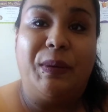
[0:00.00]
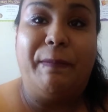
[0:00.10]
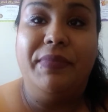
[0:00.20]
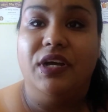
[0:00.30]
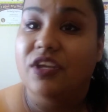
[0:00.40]

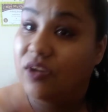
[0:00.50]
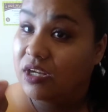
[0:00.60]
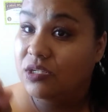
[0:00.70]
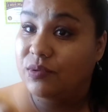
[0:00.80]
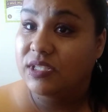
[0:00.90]
but you
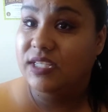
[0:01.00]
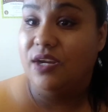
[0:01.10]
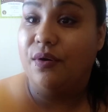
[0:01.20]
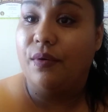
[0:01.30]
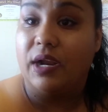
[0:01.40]
guys will
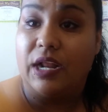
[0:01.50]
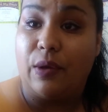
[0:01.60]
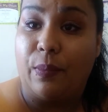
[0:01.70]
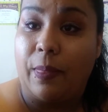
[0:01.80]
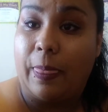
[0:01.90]
see it right
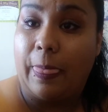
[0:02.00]
now.